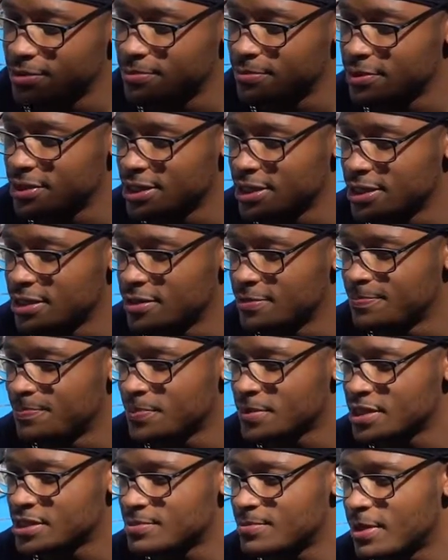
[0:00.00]
But
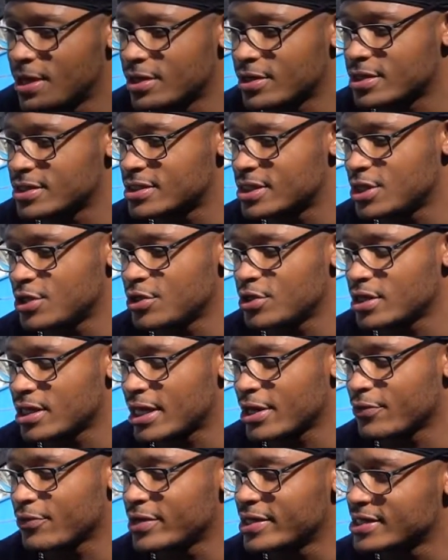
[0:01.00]
it's about continuing to
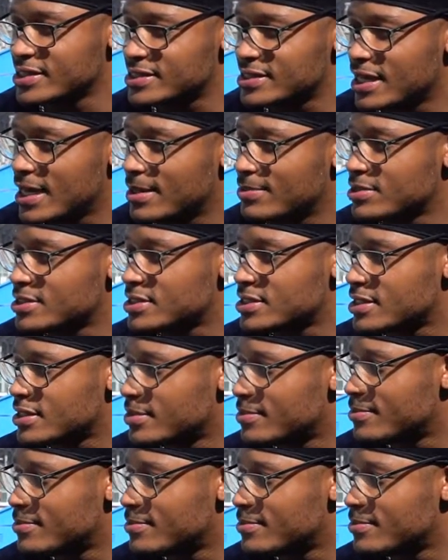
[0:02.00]
like reestablish them